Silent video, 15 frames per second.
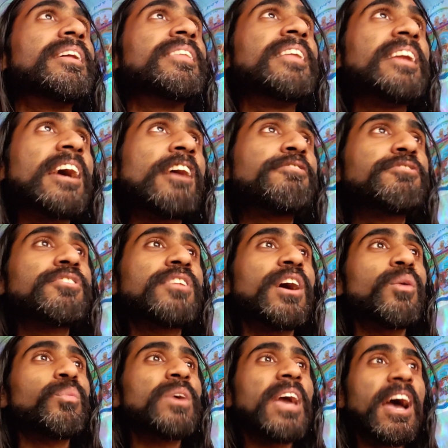Then after
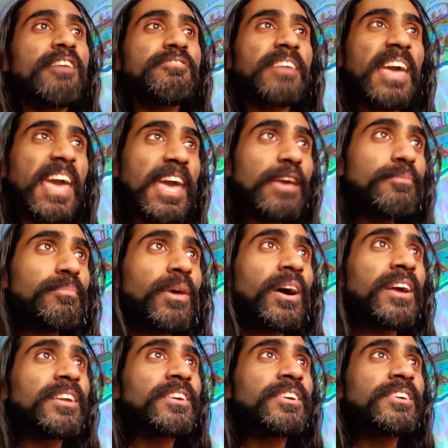that, we have A
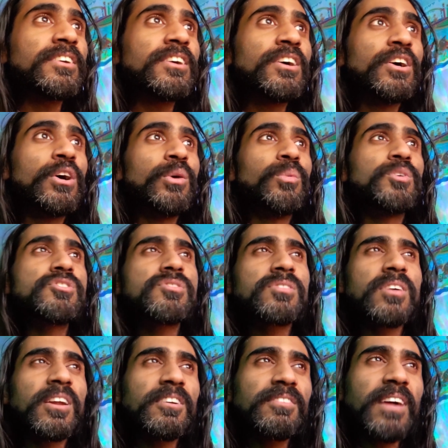minor, which is
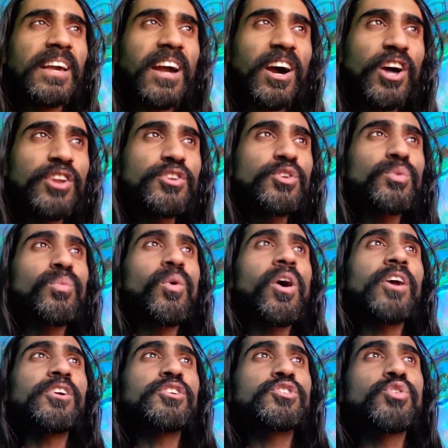kind of like
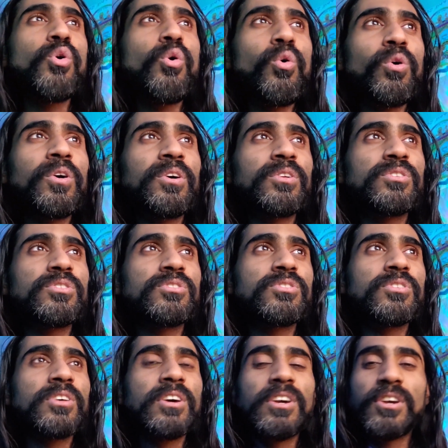underwater
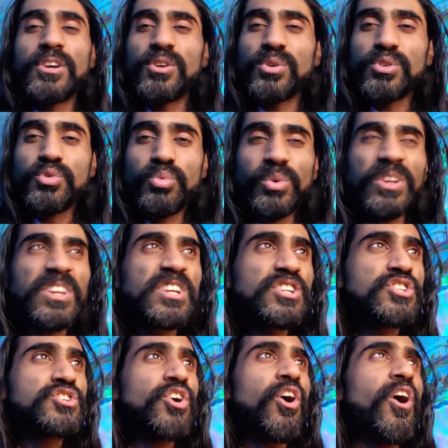torrents. You know, it's really
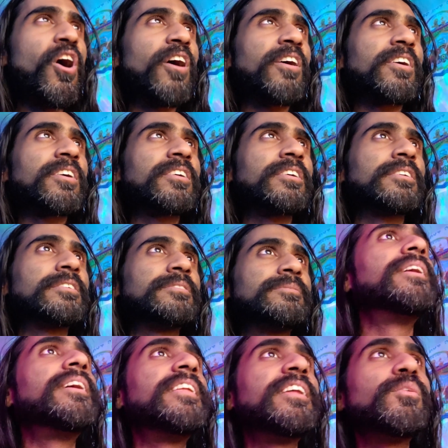dark.
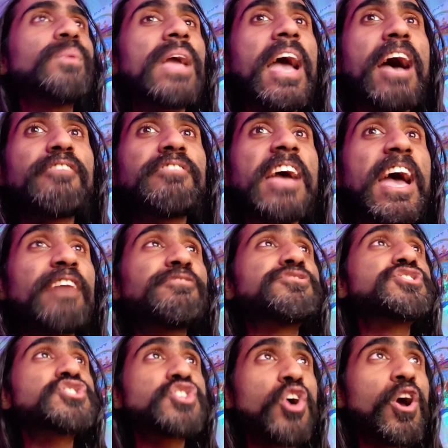And then we have F
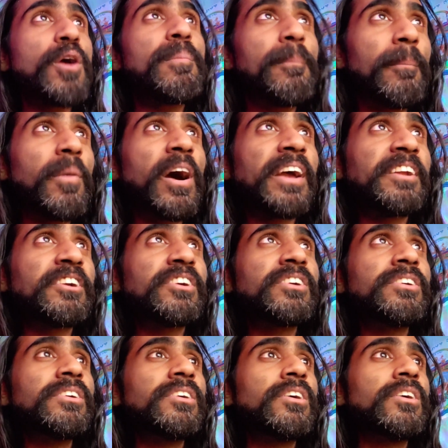sharp minor,